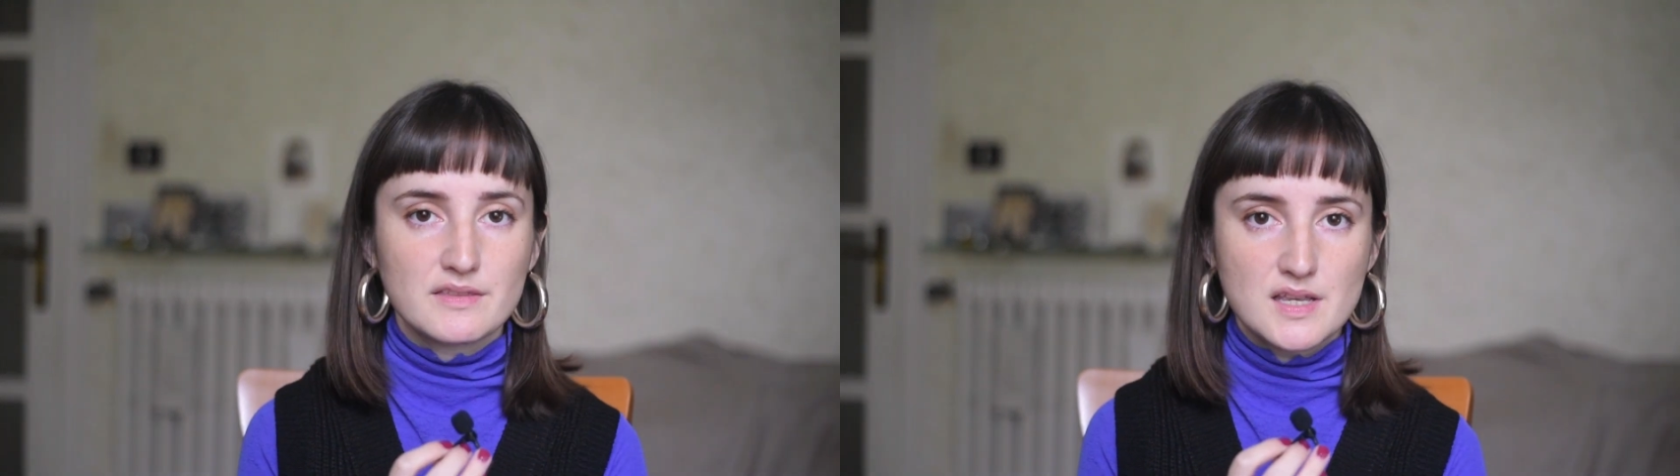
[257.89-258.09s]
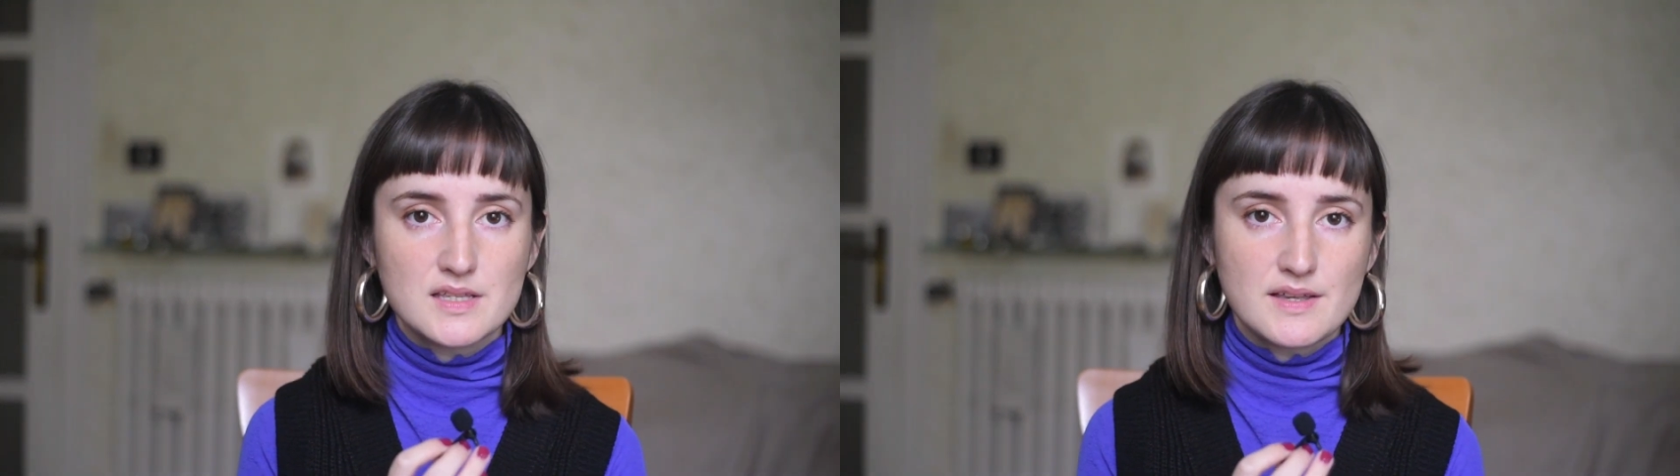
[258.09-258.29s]

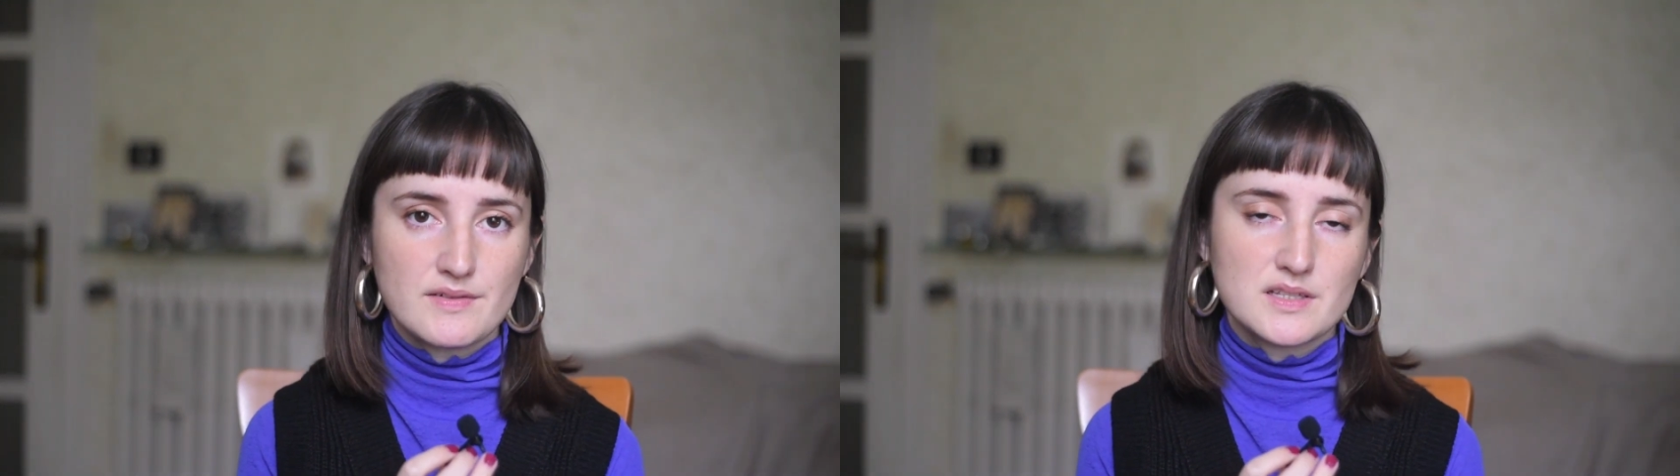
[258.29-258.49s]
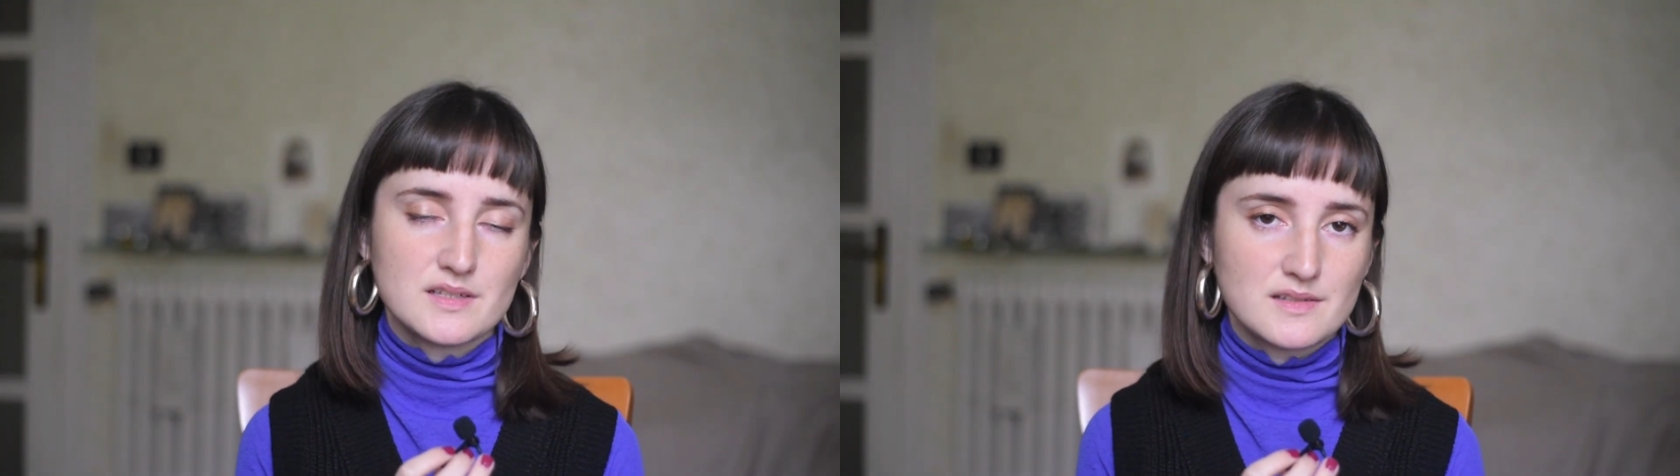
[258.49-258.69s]

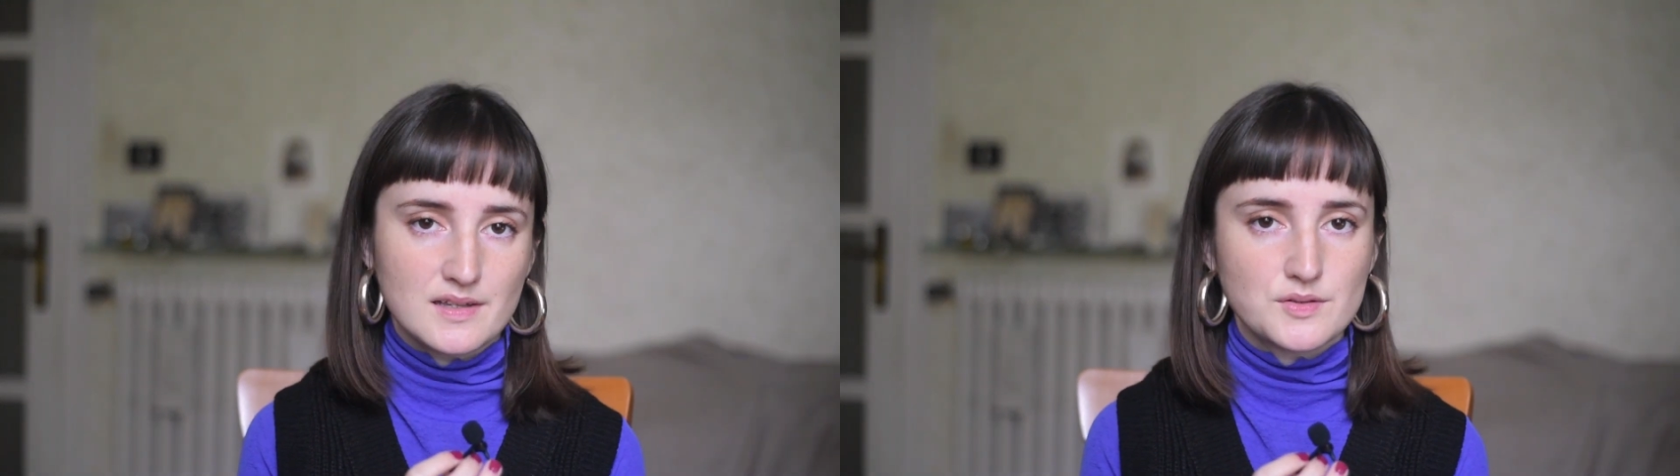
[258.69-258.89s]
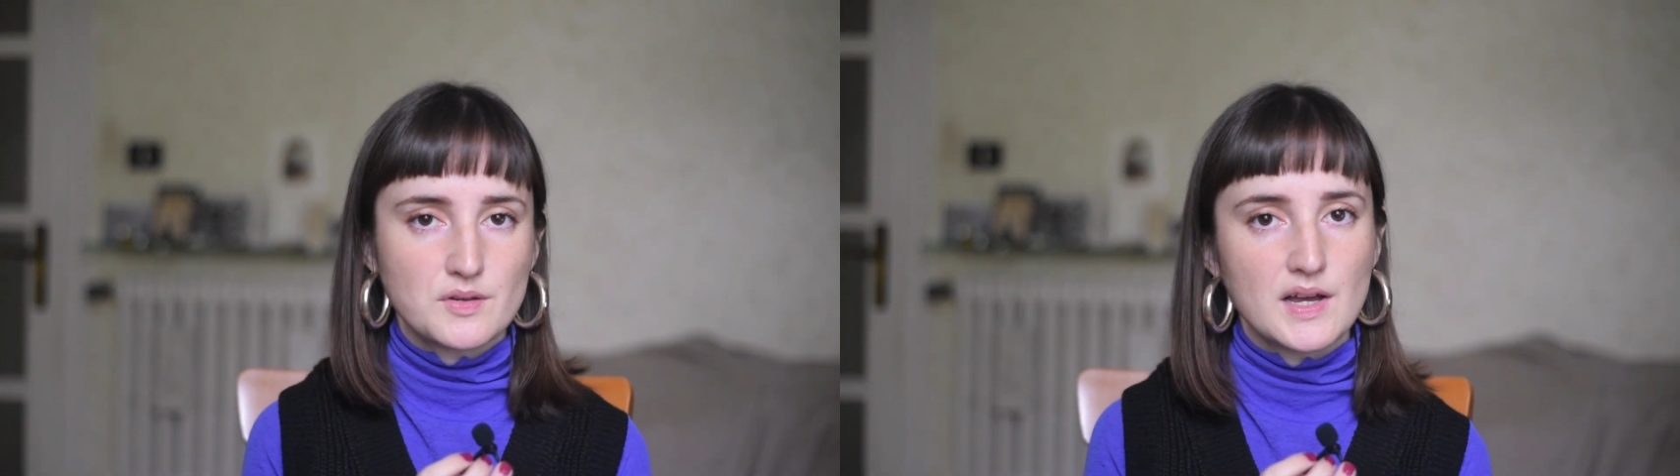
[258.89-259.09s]

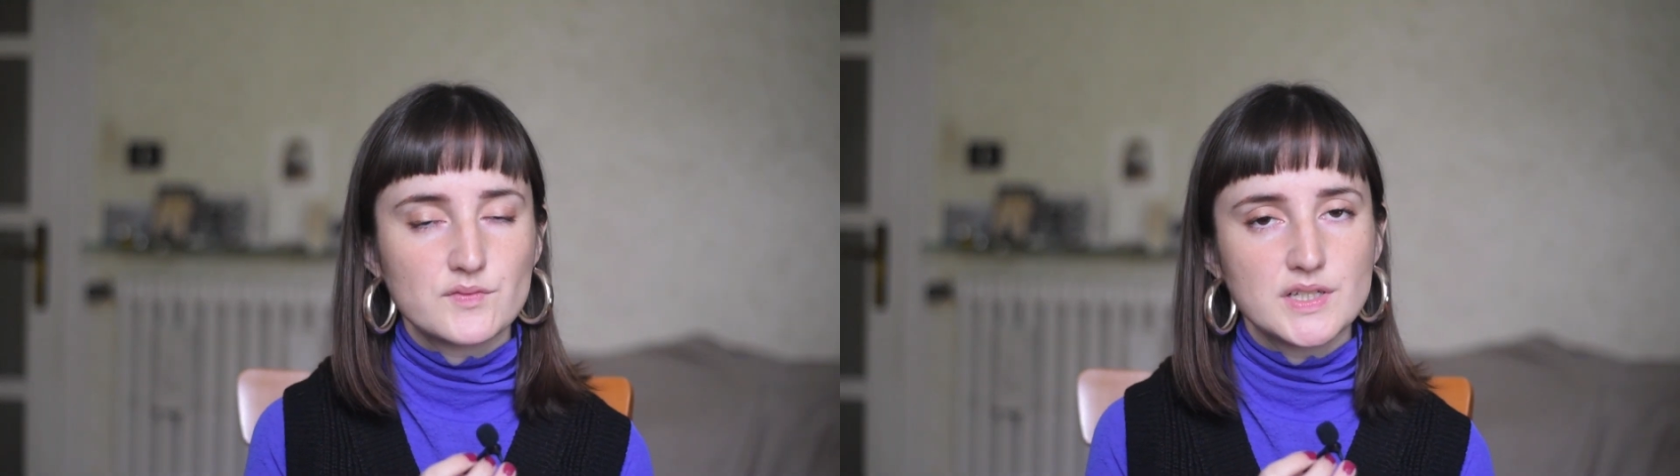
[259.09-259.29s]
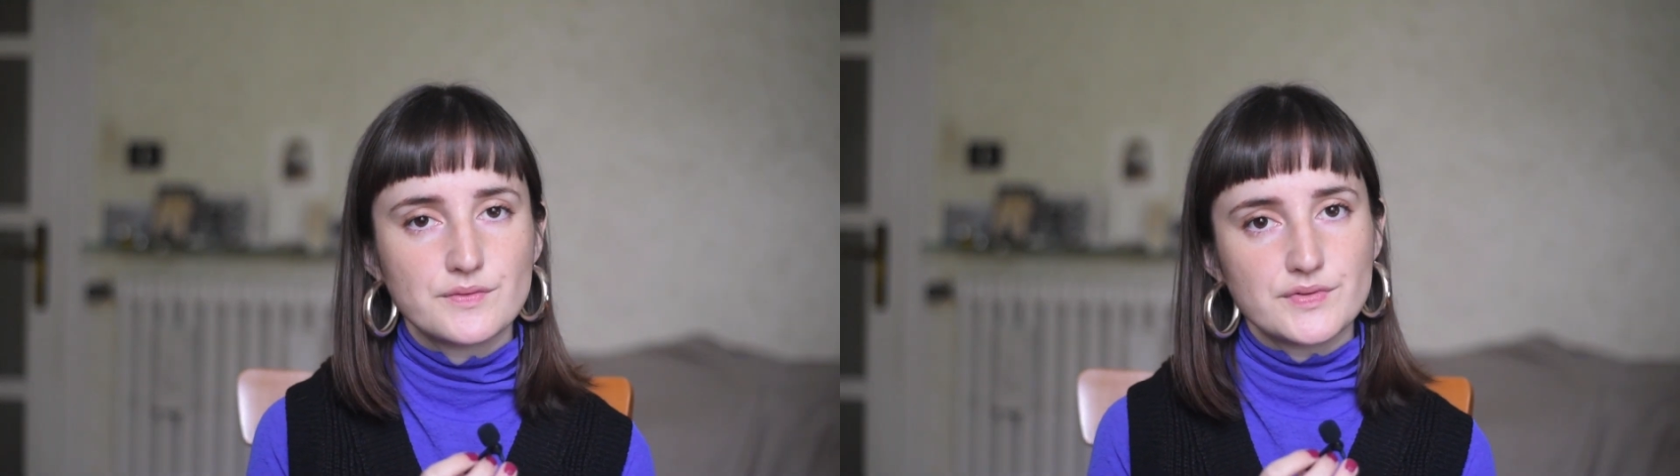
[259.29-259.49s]
D-76 you have
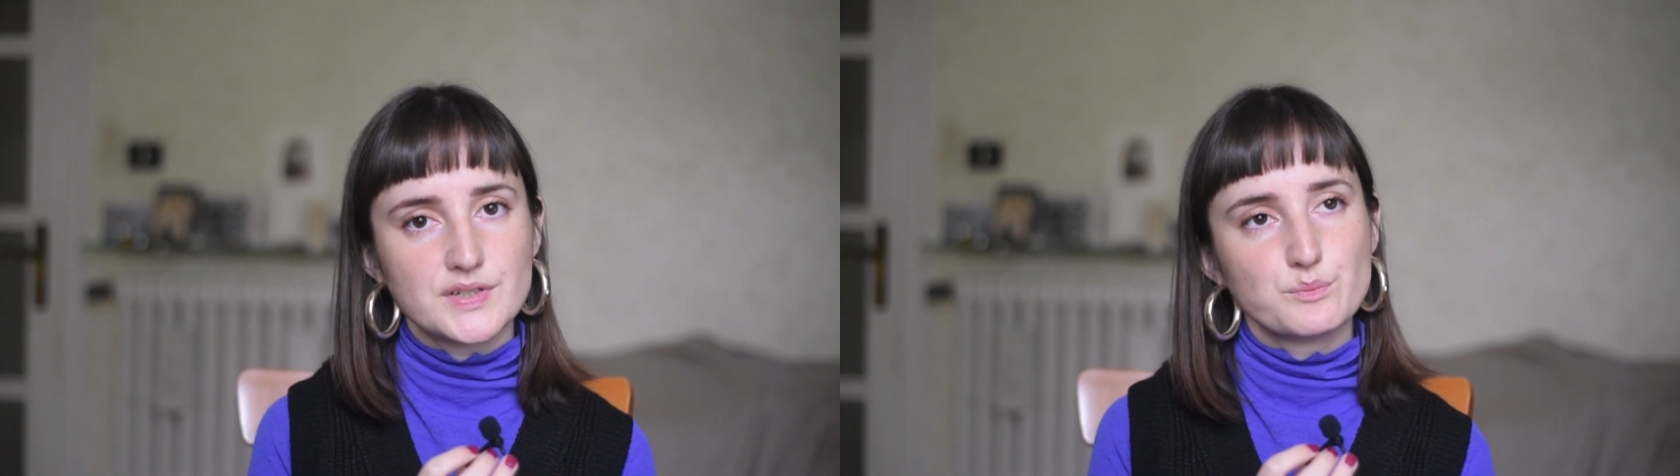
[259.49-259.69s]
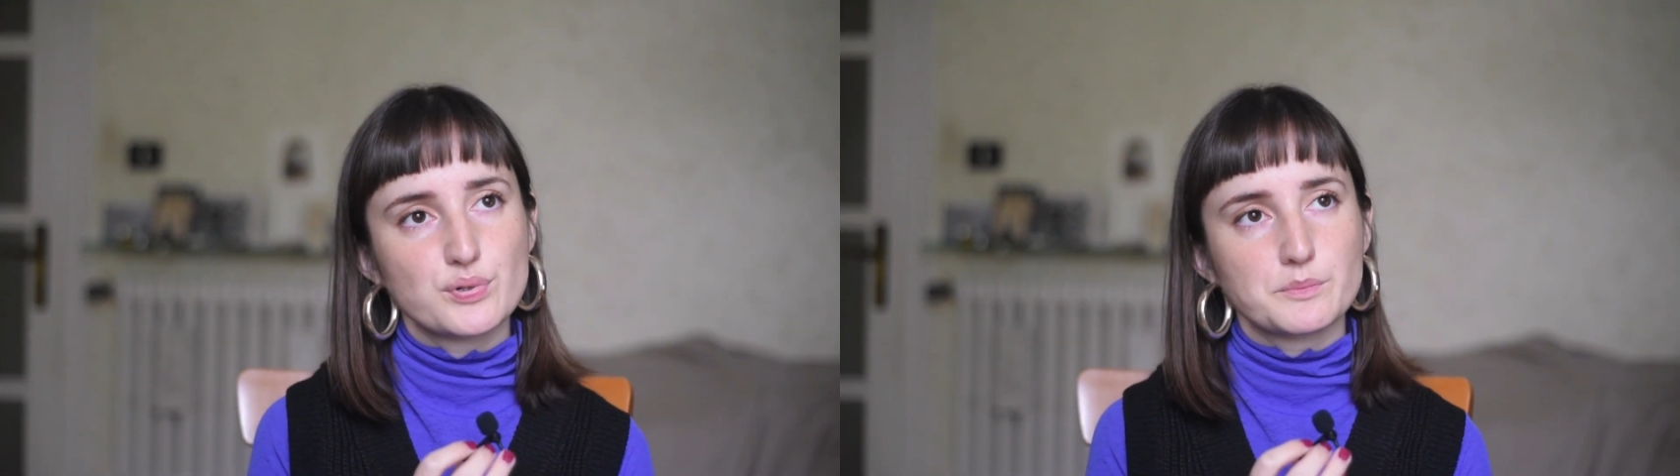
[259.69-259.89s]

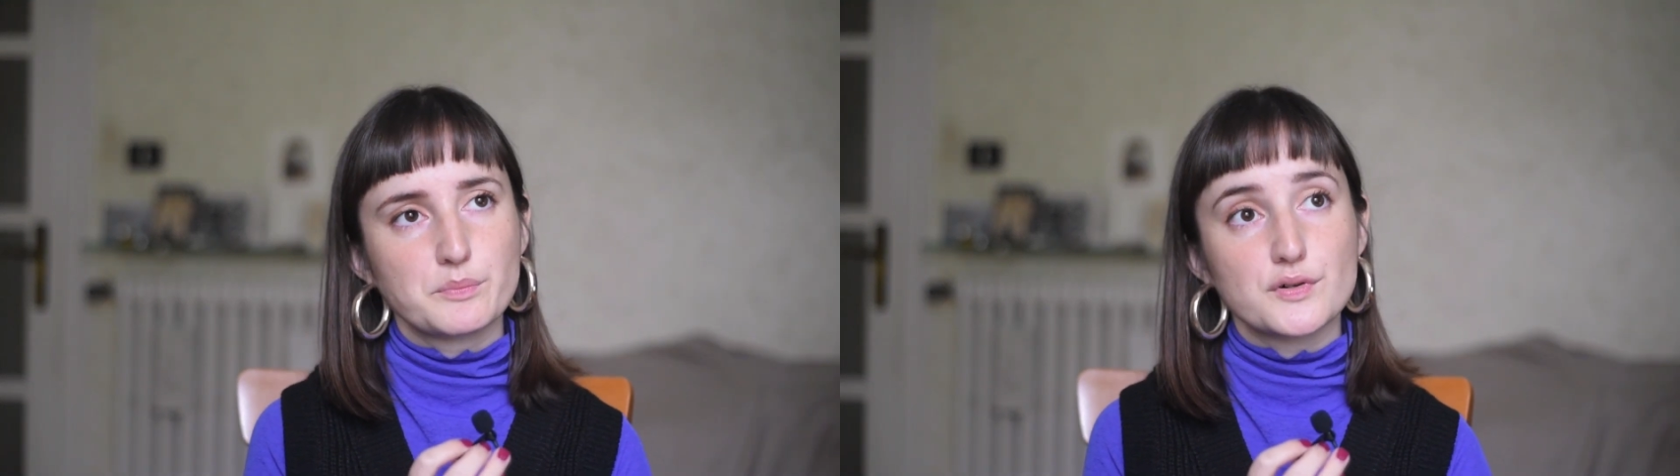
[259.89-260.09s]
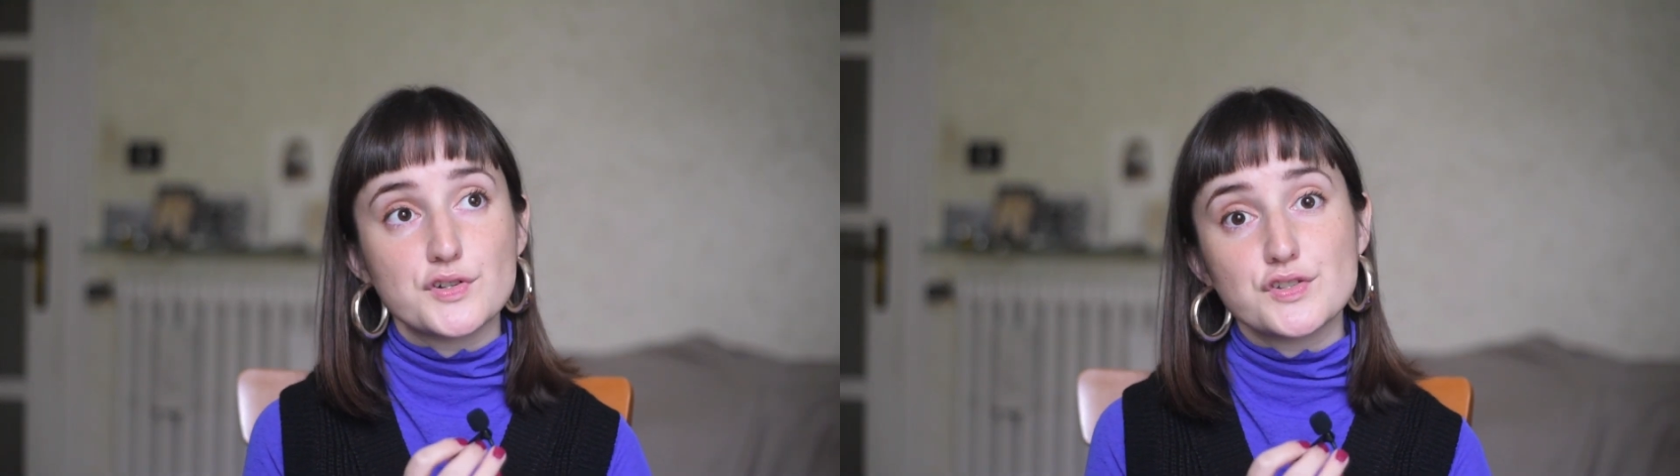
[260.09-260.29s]
different
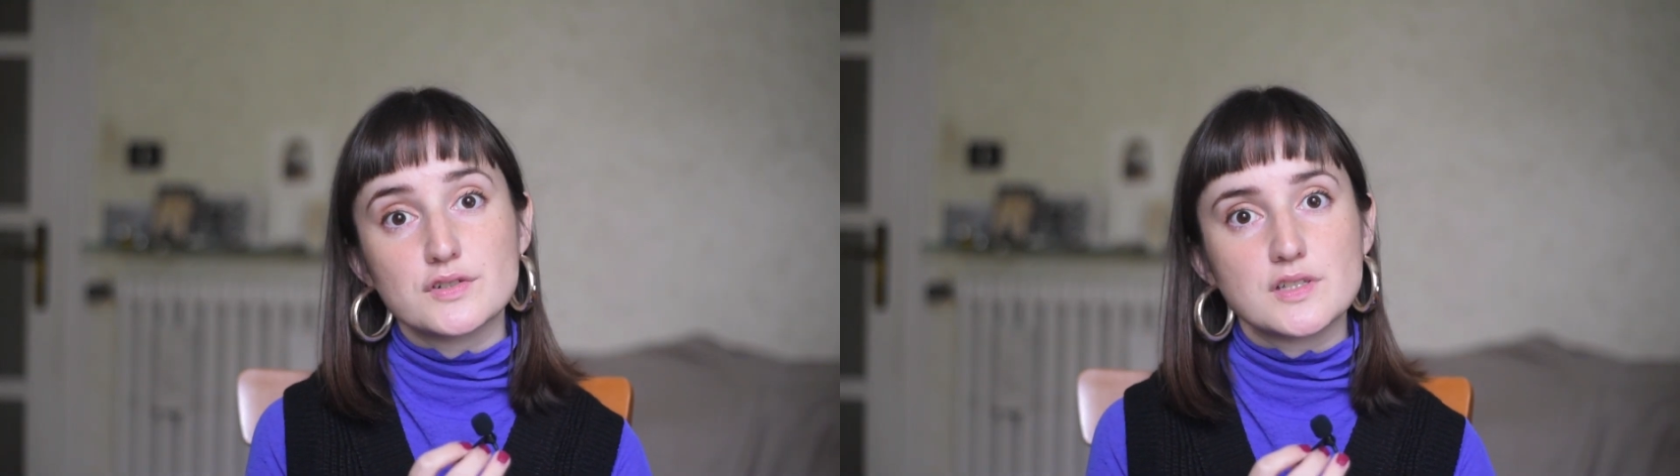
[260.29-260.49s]
proportions